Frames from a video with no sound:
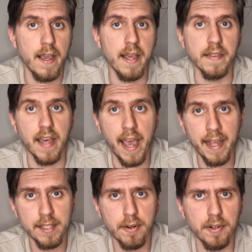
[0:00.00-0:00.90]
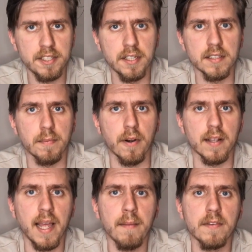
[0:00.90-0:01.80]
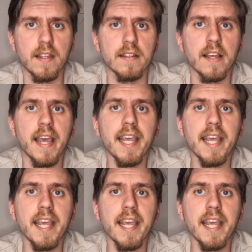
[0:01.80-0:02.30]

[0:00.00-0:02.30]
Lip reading: In the end, Christians proclaimed that